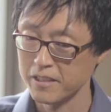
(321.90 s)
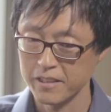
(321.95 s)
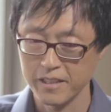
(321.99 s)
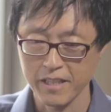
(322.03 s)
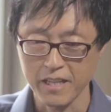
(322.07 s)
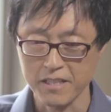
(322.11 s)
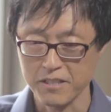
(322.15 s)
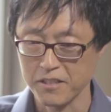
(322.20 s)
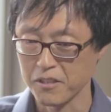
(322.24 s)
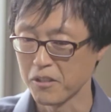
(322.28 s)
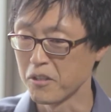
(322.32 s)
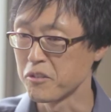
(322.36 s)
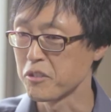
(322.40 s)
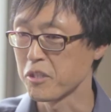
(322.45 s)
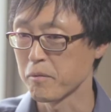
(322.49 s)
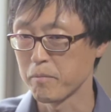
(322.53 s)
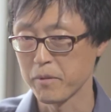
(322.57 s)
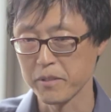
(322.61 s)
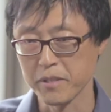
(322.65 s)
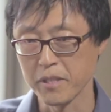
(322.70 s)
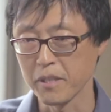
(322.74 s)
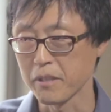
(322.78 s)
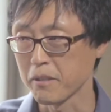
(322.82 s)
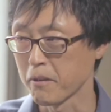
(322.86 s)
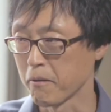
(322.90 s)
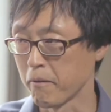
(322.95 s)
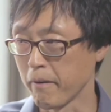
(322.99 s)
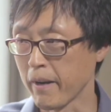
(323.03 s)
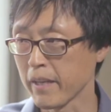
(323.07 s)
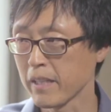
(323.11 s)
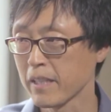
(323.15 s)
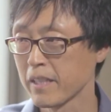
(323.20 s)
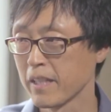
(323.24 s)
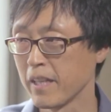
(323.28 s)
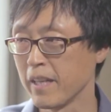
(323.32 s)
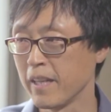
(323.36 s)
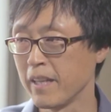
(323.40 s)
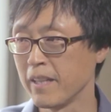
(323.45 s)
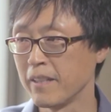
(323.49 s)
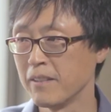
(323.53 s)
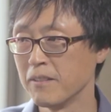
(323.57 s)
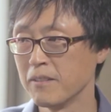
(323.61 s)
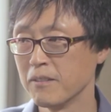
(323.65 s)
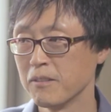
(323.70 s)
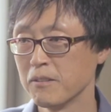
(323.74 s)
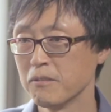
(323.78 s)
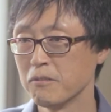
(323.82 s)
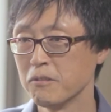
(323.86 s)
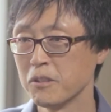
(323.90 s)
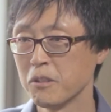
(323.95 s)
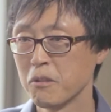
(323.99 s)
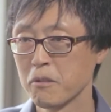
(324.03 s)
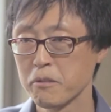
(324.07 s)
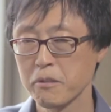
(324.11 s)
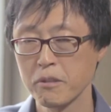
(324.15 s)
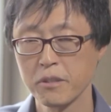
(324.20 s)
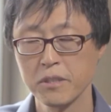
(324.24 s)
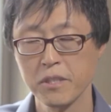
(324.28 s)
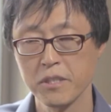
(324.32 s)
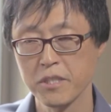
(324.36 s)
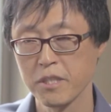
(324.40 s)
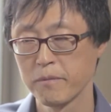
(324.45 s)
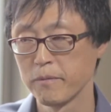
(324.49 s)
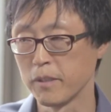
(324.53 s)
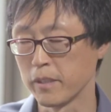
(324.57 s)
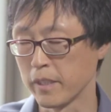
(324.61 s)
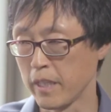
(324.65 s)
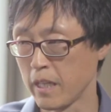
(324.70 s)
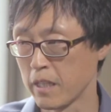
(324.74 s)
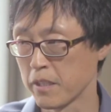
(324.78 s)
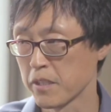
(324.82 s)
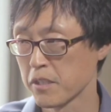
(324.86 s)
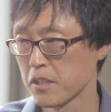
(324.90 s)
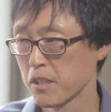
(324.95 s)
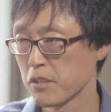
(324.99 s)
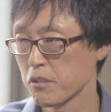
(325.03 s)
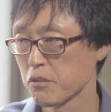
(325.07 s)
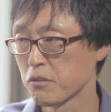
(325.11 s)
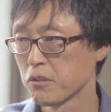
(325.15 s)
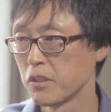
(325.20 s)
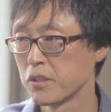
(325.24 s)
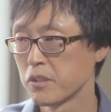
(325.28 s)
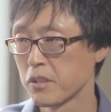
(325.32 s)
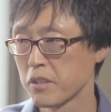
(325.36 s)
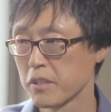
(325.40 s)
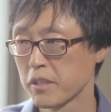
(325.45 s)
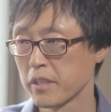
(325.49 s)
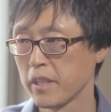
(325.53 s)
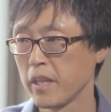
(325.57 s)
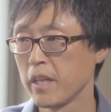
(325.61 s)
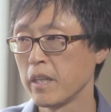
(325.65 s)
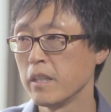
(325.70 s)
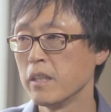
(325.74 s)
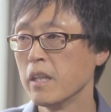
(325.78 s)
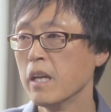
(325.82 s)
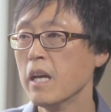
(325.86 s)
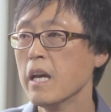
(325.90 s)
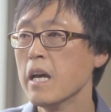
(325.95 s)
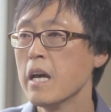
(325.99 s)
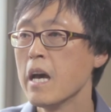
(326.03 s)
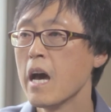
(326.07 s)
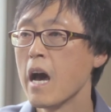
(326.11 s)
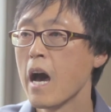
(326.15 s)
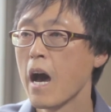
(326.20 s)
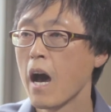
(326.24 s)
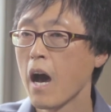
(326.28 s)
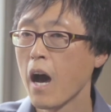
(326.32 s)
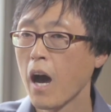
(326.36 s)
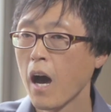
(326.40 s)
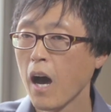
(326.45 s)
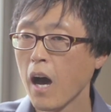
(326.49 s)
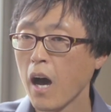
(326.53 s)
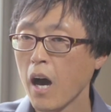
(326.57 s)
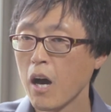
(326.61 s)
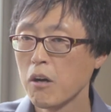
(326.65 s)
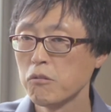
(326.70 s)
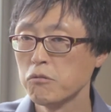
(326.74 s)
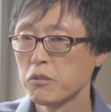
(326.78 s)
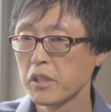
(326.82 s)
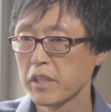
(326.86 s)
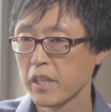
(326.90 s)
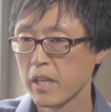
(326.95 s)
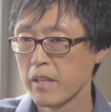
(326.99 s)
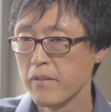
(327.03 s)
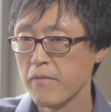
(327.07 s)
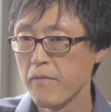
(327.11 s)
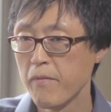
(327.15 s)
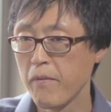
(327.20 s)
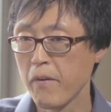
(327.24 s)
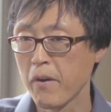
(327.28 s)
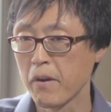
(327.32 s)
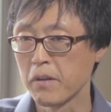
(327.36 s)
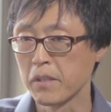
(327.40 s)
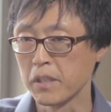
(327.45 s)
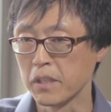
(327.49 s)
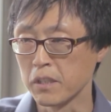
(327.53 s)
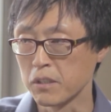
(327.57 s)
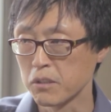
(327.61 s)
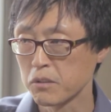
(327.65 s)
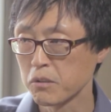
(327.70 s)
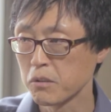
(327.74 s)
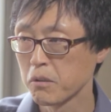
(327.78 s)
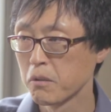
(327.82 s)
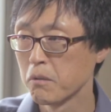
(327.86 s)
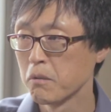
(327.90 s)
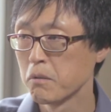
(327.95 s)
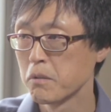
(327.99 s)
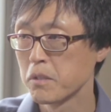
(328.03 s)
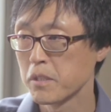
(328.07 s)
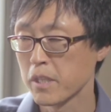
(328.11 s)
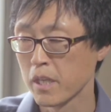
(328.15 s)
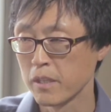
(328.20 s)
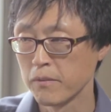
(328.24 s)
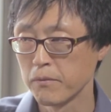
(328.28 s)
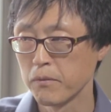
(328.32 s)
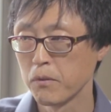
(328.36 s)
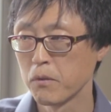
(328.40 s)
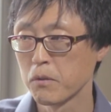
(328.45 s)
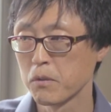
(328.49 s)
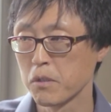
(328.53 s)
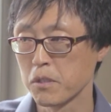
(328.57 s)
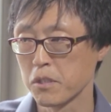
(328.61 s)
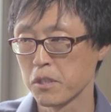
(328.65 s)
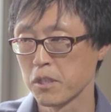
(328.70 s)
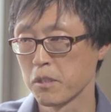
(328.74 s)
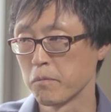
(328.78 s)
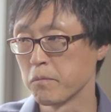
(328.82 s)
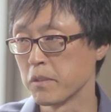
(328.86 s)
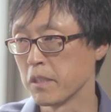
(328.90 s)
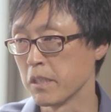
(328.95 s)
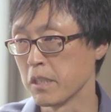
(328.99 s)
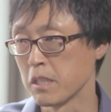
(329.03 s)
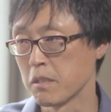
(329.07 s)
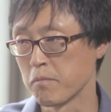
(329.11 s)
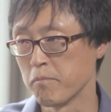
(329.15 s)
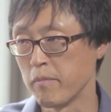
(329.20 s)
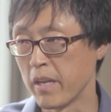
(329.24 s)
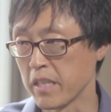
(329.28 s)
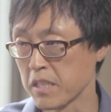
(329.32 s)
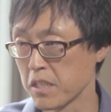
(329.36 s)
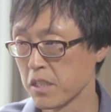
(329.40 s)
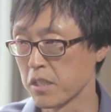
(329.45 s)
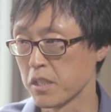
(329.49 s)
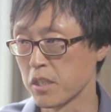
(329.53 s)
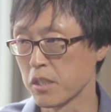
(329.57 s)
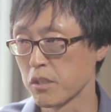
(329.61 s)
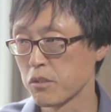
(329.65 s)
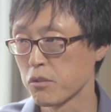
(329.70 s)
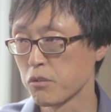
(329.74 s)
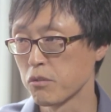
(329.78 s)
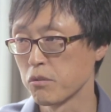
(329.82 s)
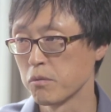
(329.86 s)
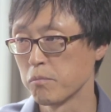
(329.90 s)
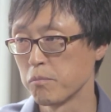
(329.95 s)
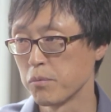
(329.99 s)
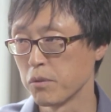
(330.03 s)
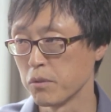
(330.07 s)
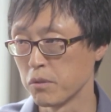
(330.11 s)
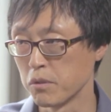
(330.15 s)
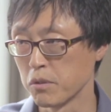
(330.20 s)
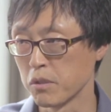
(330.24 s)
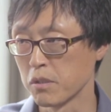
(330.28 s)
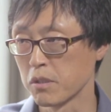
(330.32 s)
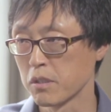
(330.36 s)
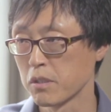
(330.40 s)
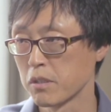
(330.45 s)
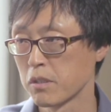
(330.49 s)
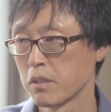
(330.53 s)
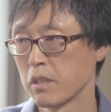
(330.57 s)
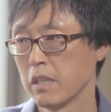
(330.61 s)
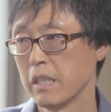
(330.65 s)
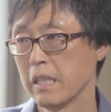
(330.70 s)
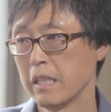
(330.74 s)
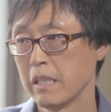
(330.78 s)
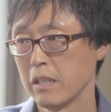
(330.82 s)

That's 100% correct. And we also did some analysis to understand how we can vary tones and focuses of these messages to produce